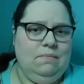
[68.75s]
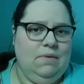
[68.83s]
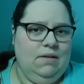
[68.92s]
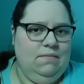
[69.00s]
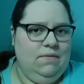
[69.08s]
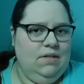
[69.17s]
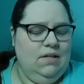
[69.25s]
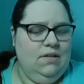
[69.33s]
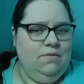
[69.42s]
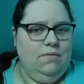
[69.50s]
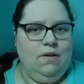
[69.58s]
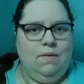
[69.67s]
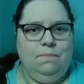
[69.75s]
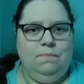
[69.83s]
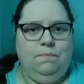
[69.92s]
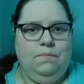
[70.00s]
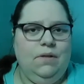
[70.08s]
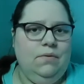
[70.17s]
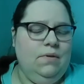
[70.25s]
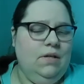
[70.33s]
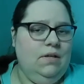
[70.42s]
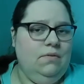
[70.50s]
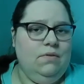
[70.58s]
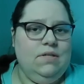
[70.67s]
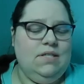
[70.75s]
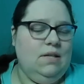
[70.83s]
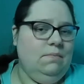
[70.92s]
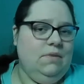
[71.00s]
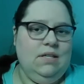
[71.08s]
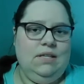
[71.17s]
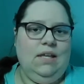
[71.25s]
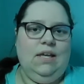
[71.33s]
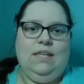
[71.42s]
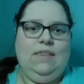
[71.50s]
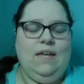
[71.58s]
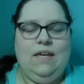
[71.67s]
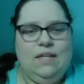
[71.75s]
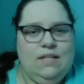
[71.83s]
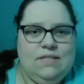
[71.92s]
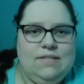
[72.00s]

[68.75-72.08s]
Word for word: my video uploaded or something like that.